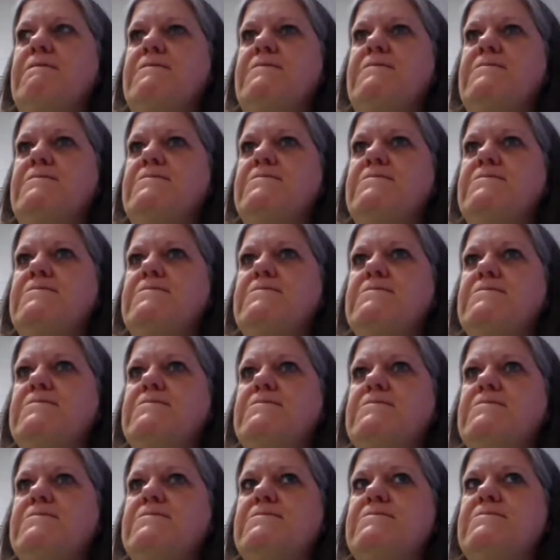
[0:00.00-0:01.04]

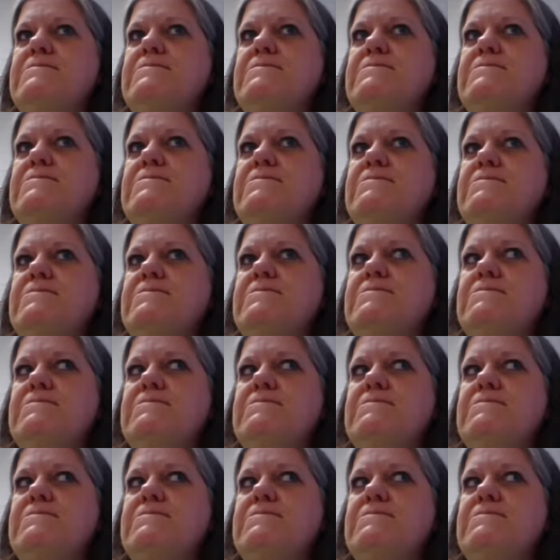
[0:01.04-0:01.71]
(silence)